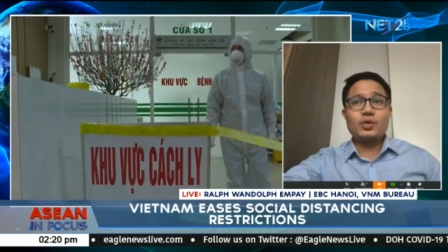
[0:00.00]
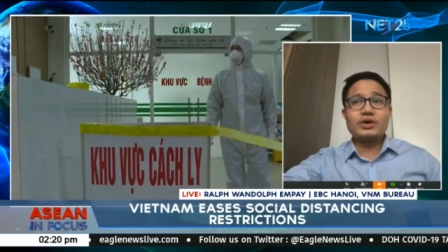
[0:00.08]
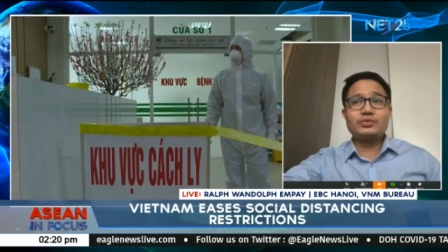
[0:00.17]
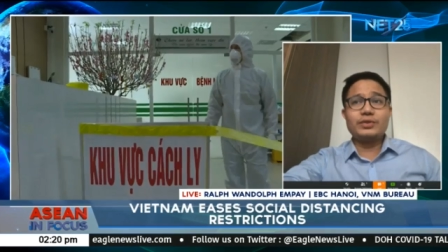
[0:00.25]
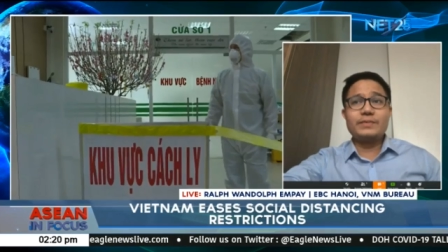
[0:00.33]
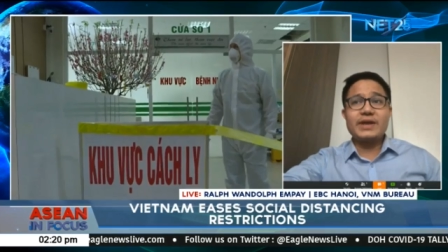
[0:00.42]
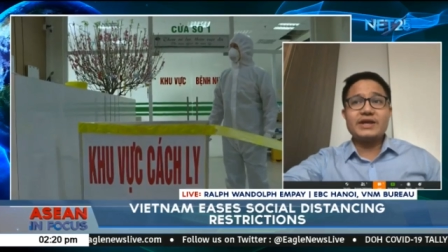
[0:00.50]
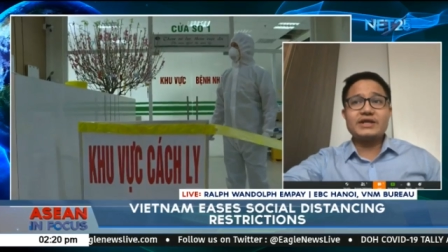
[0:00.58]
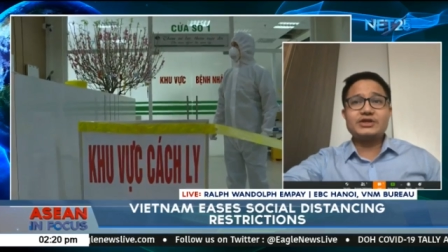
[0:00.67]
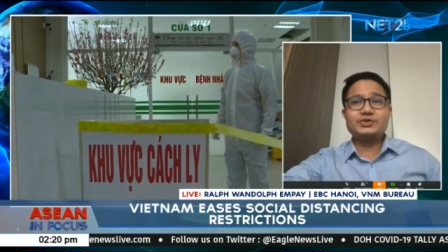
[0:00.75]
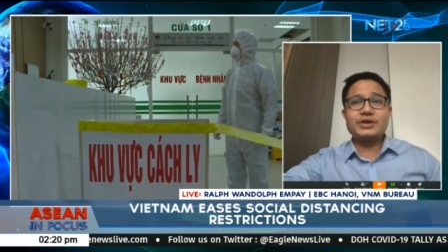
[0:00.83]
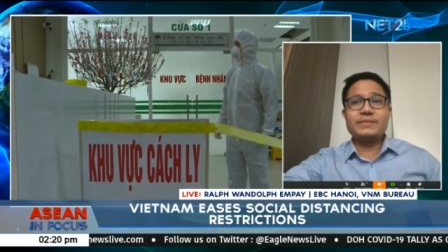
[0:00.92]
remain in
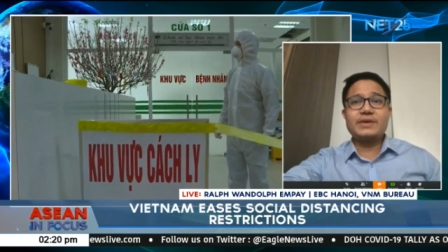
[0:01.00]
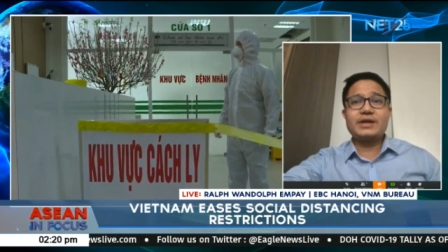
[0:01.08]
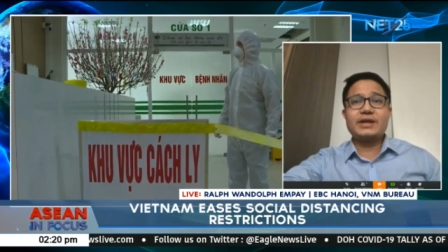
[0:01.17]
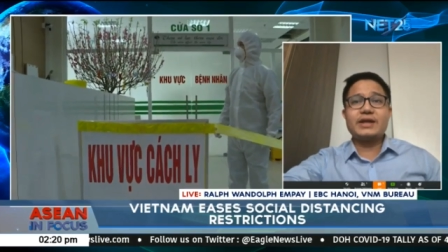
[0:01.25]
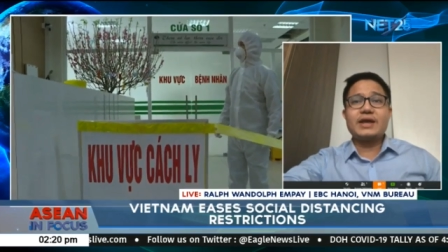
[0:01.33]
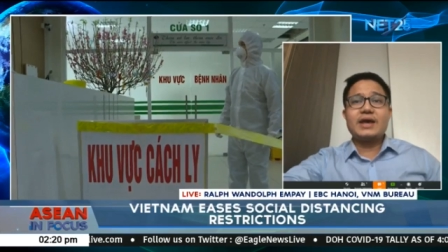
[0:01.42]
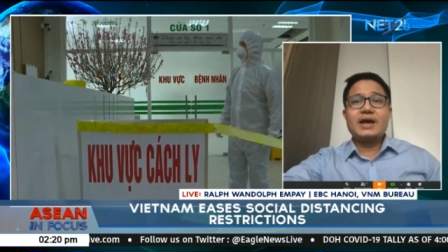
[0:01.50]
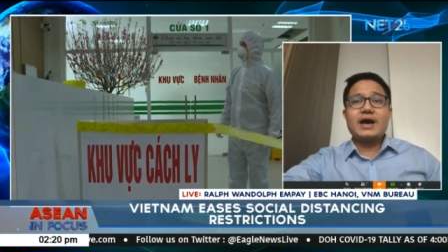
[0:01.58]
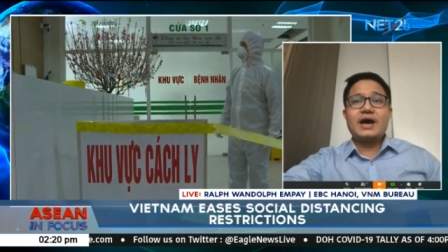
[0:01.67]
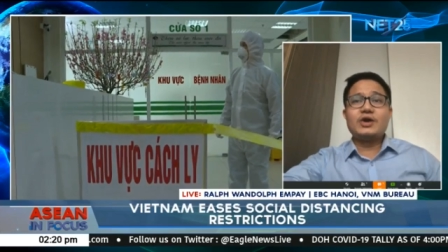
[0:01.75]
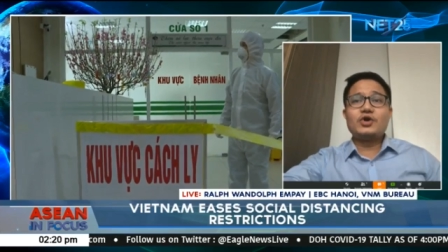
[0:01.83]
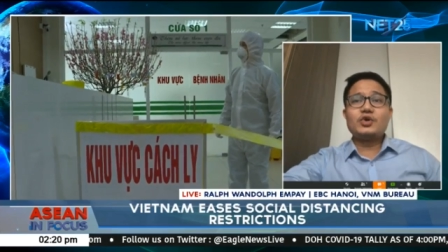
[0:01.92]
treatment.
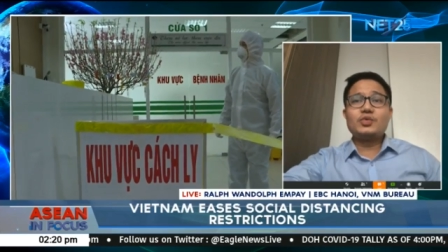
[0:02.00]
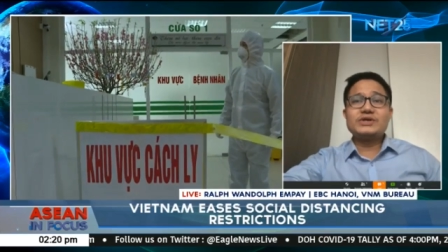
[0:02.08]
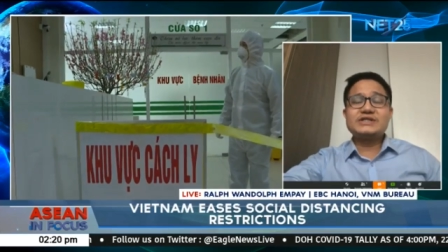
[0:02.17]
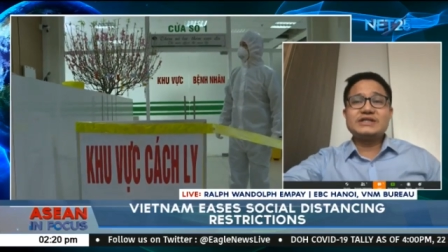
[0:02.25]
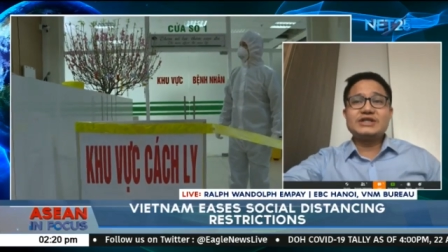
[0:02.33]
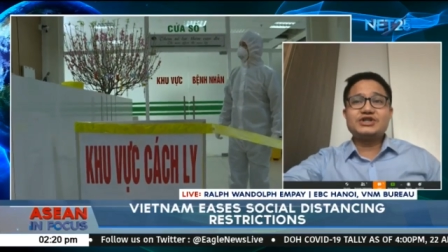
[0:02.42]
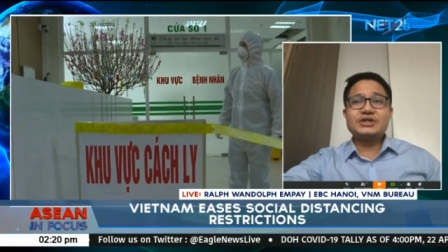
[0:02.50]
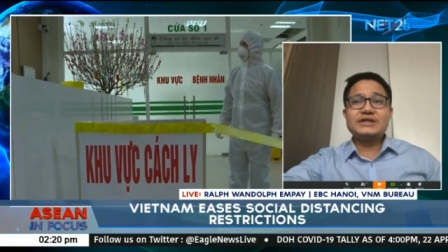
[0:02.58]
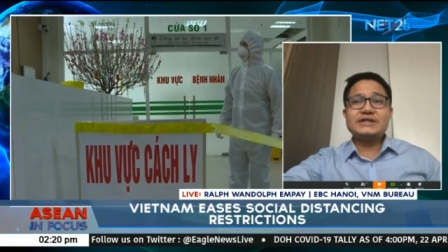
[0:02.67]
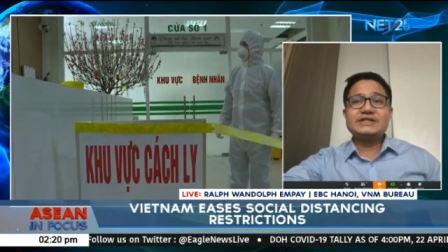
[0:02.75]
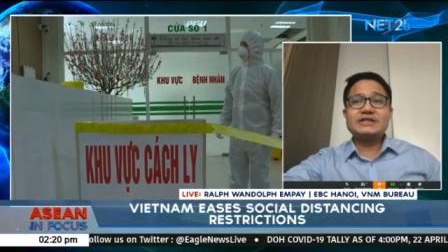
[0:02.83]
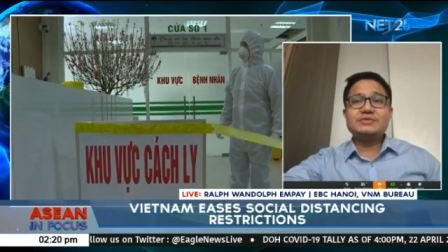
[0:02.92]
Hanoi was initially
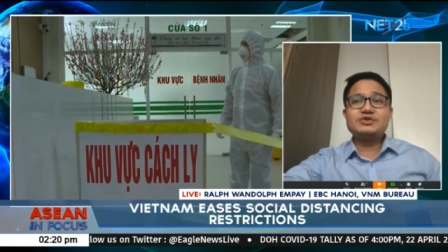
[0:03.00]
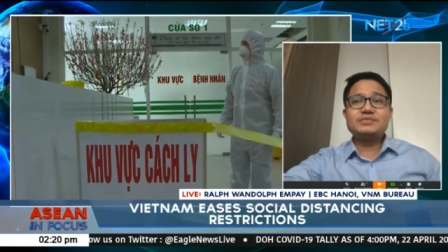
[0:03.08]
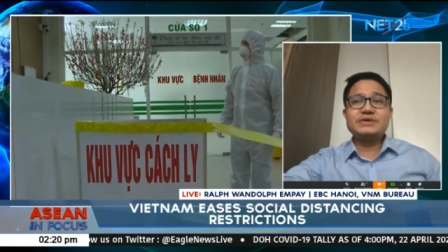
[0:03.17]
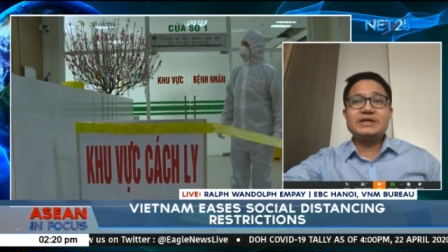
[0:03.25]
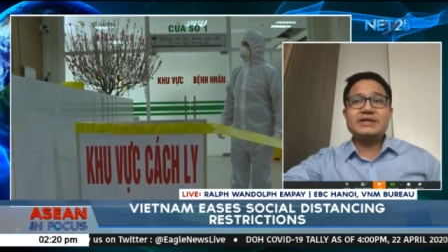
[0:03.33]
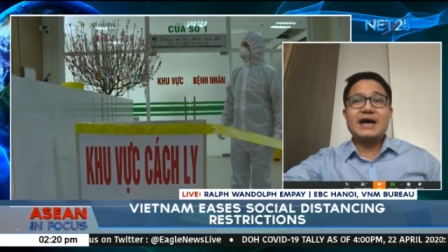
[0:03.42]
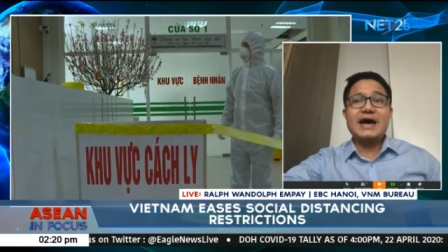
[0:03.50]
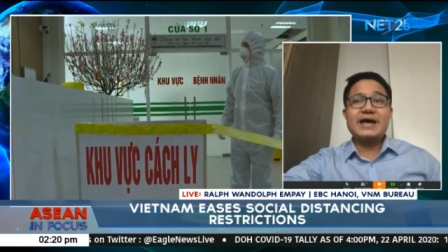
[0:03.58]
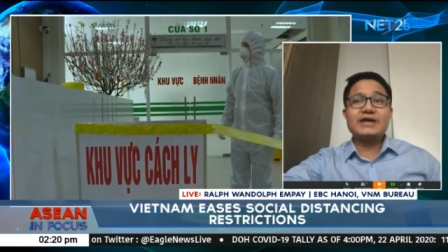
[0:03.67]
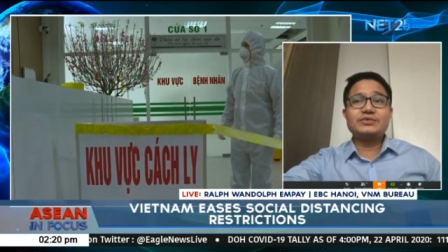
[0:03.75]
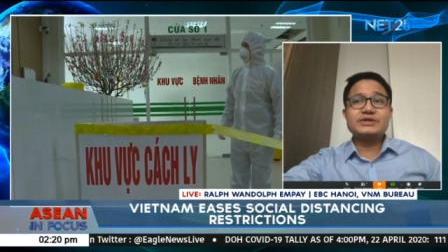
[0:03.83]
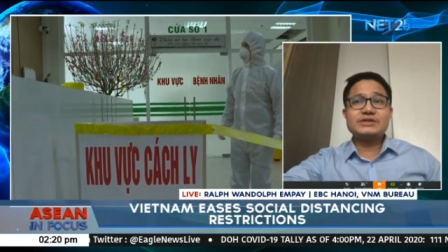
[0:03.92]
deemed to be in the
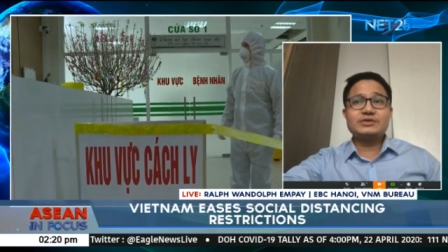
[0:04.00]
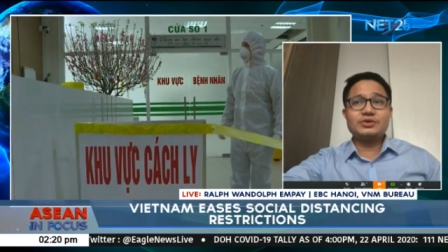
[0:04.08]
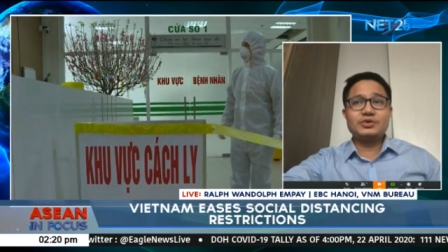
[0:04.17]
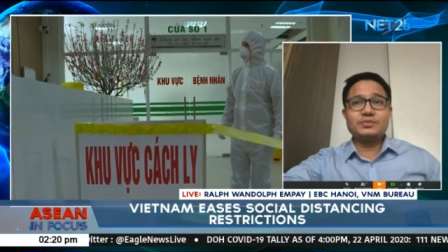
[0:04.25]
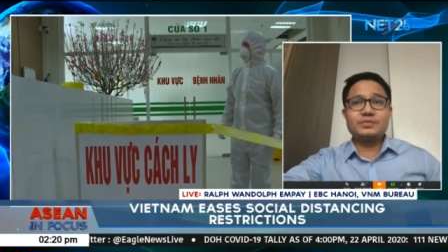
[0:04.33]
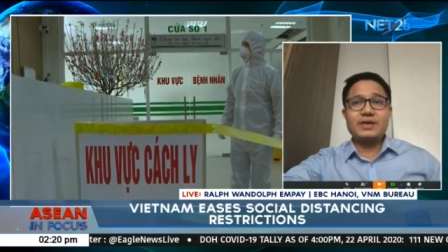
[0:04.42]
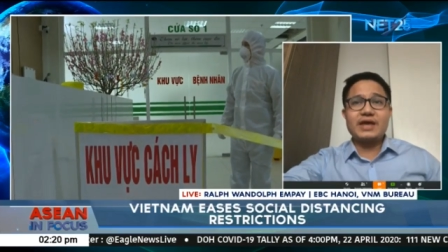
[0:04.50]
high-risk group,